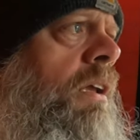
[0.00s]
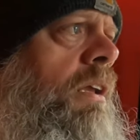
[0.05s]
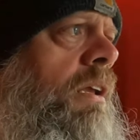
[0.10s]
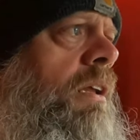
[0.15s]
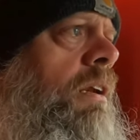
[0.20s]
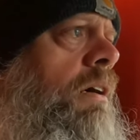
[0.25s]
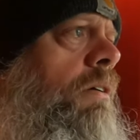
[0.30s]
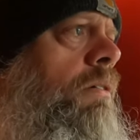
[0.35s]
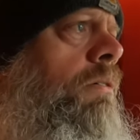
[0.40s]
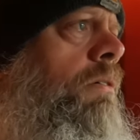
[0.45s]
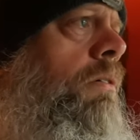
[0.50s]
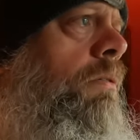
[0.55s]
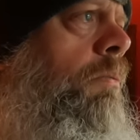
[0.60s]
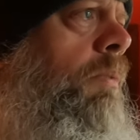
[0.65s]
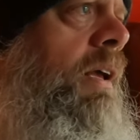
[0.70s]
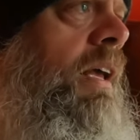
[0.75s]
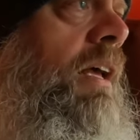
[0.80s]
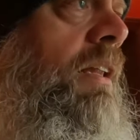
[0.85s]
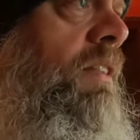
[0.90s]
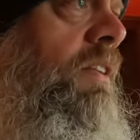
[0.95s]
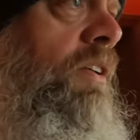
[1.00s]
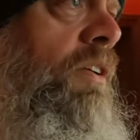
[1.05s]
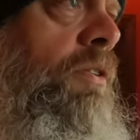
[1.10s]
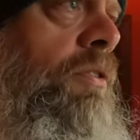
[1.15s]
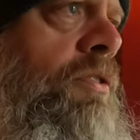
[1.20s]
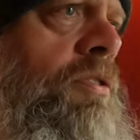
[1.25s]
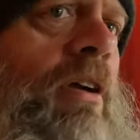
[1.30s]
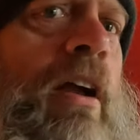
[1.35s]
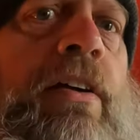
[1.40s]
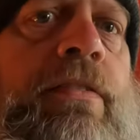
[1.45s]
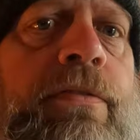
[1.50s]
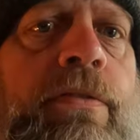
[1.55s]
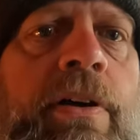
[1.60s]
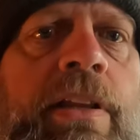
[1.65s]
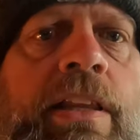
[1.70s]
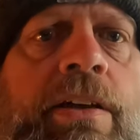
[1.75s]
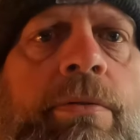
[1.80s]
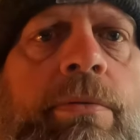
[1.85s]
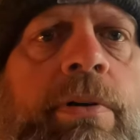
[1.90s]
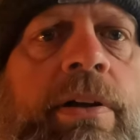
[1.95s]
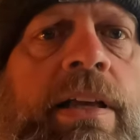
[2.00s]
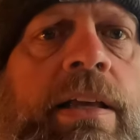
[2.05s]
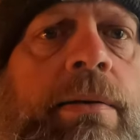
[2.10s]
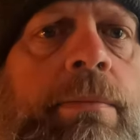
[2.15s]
We got the new driveway that we're